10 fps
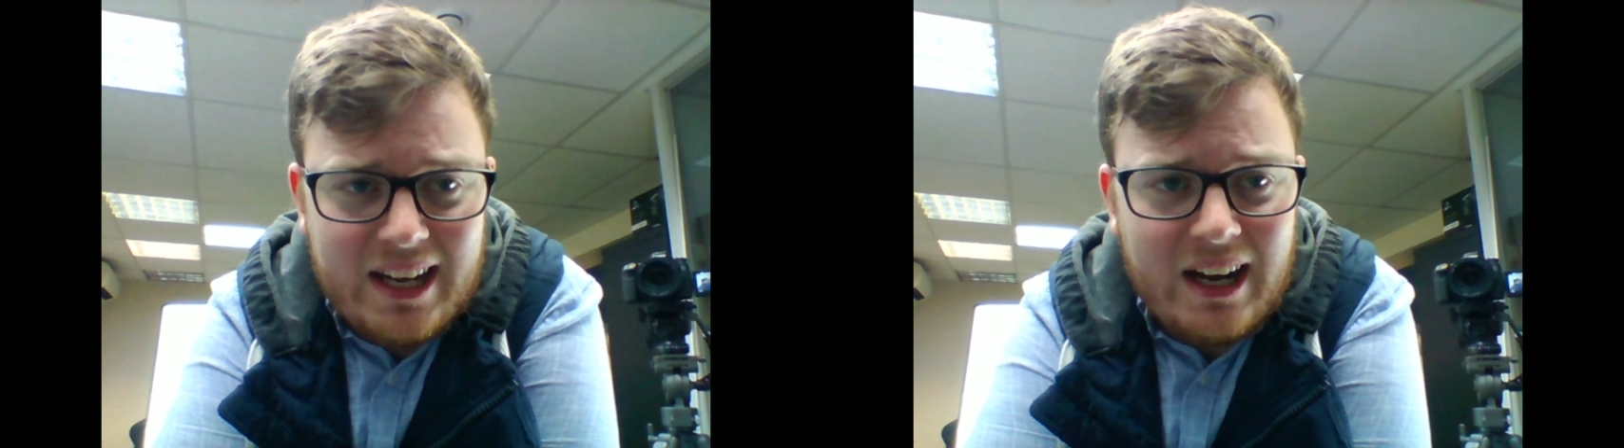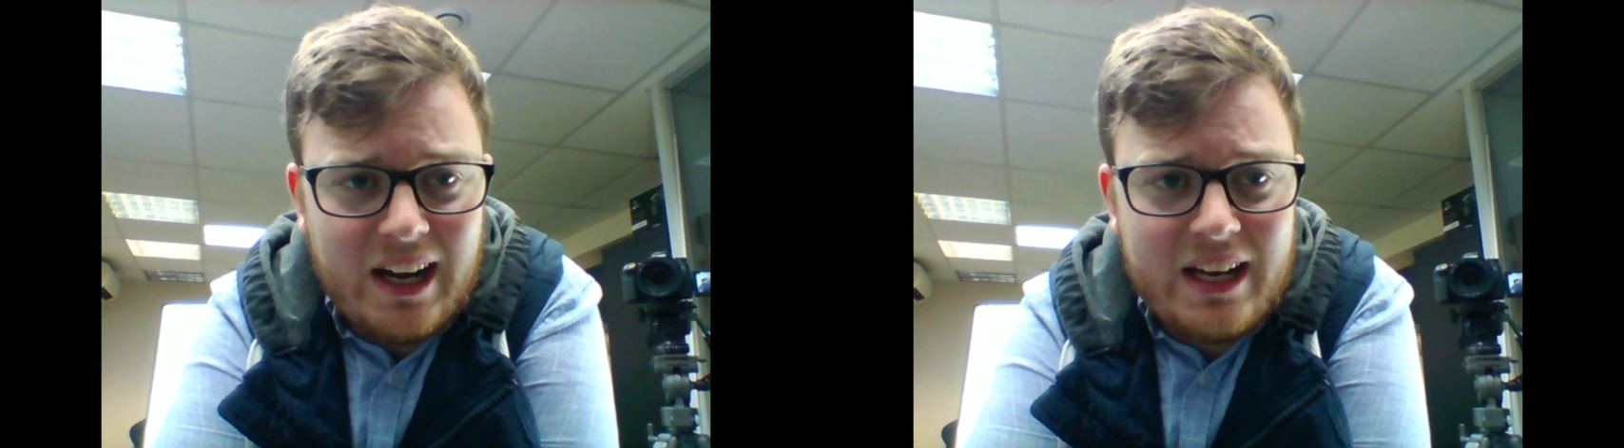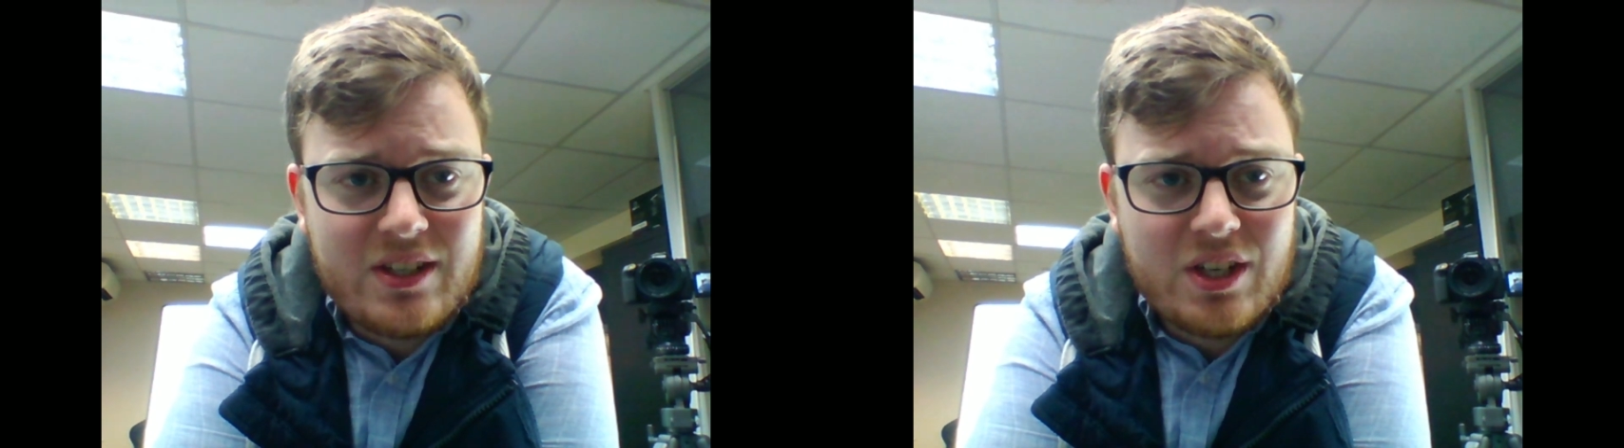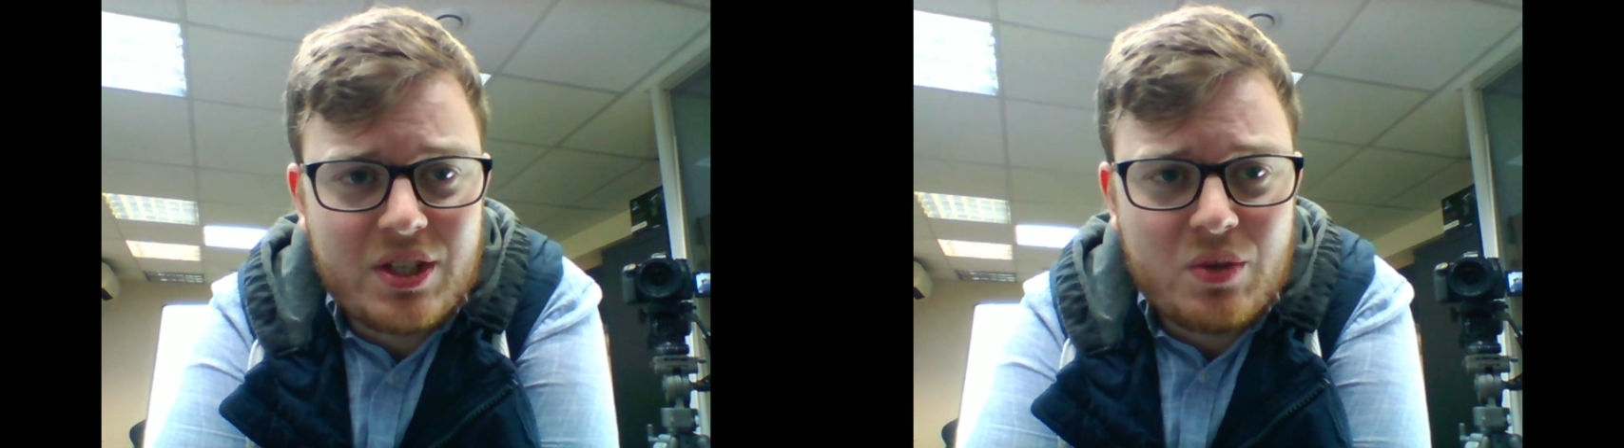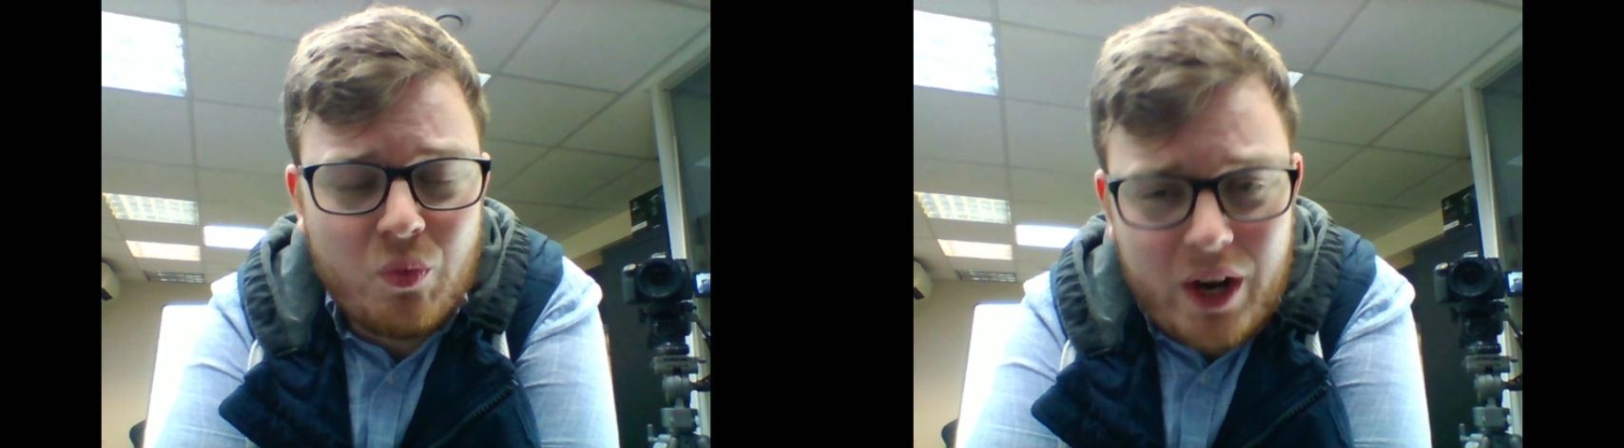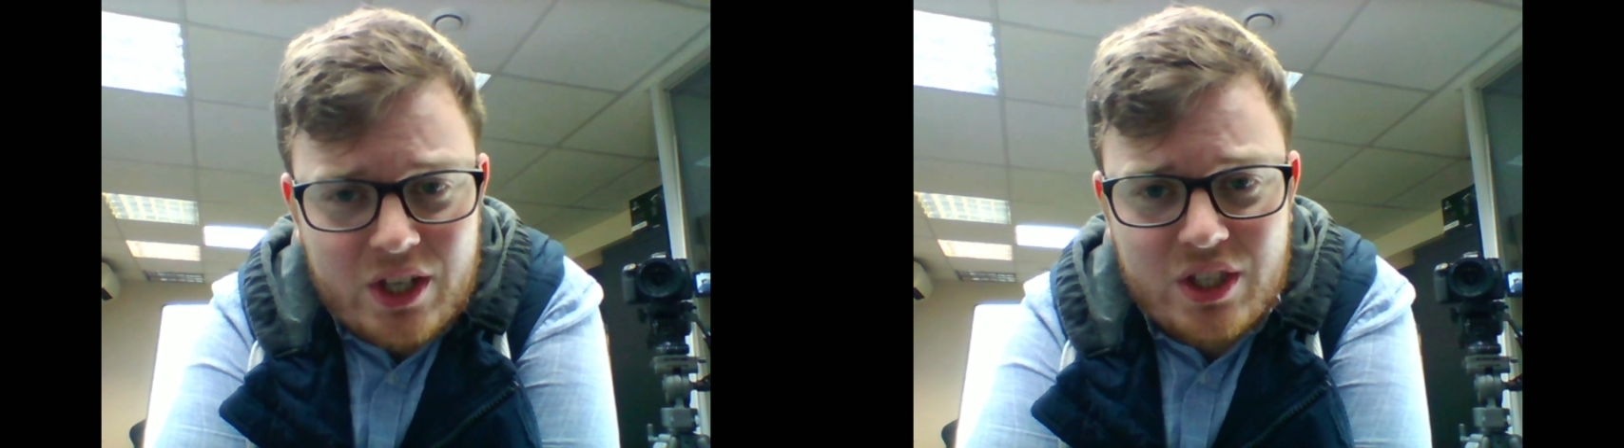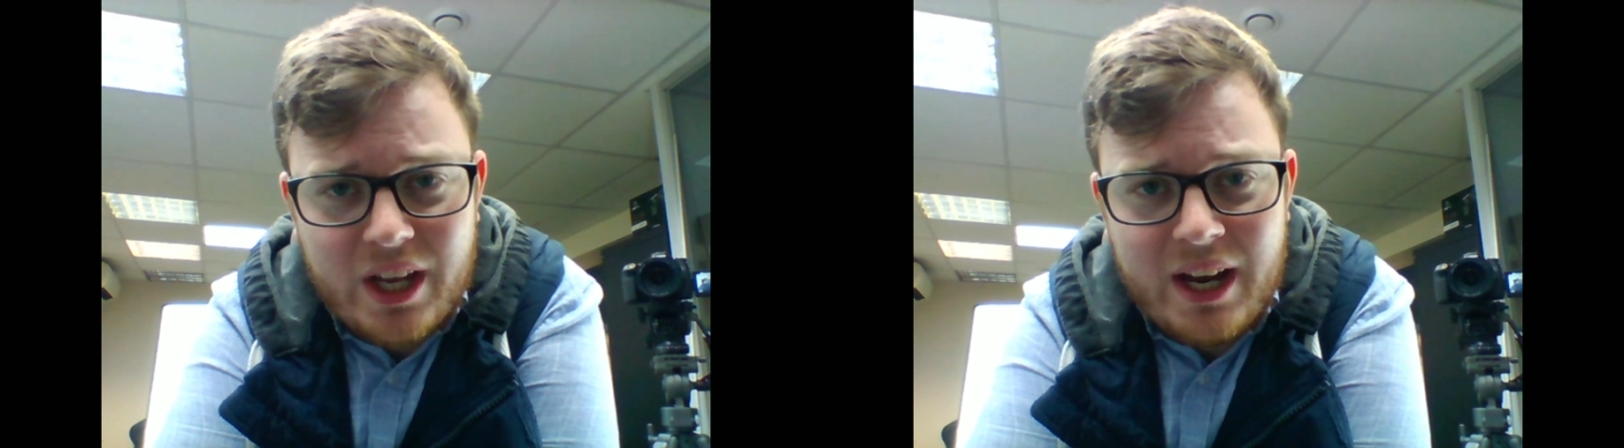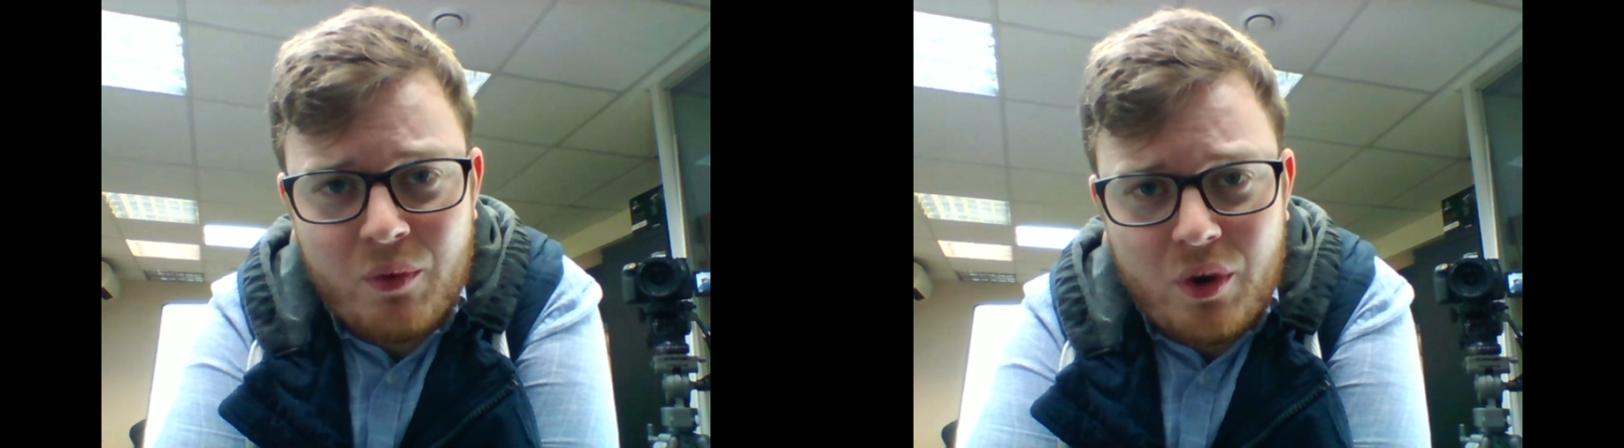I just wish
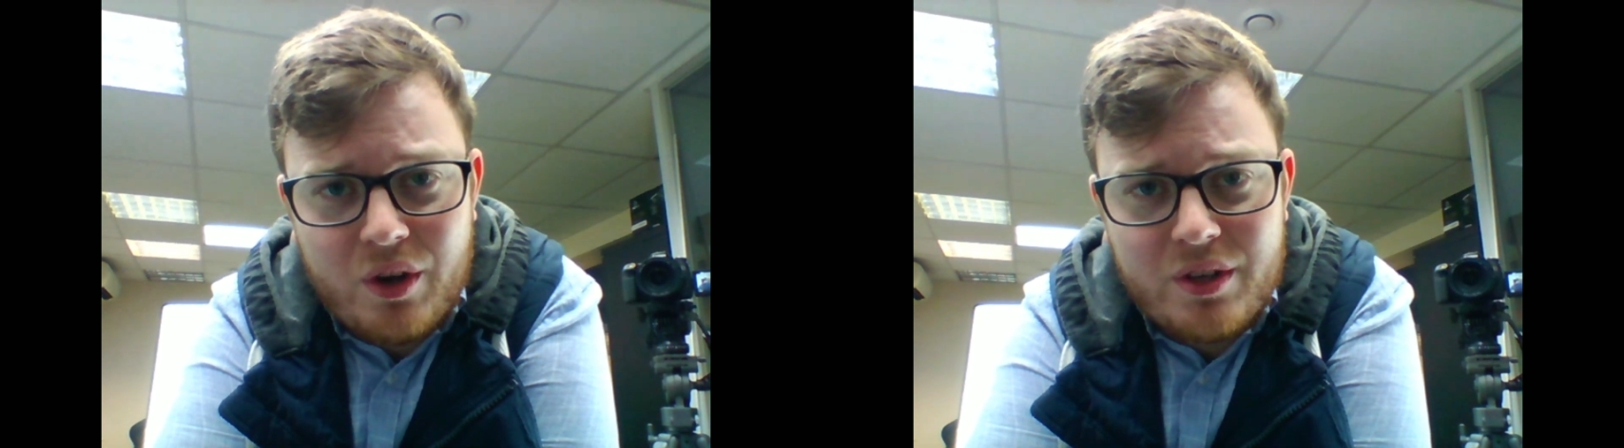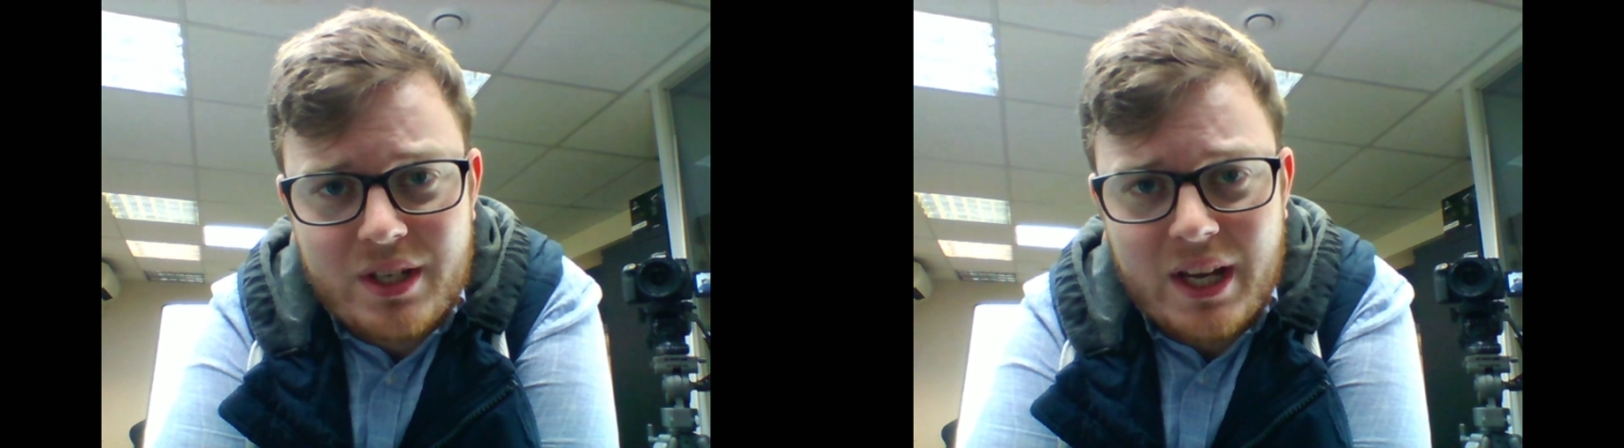that it was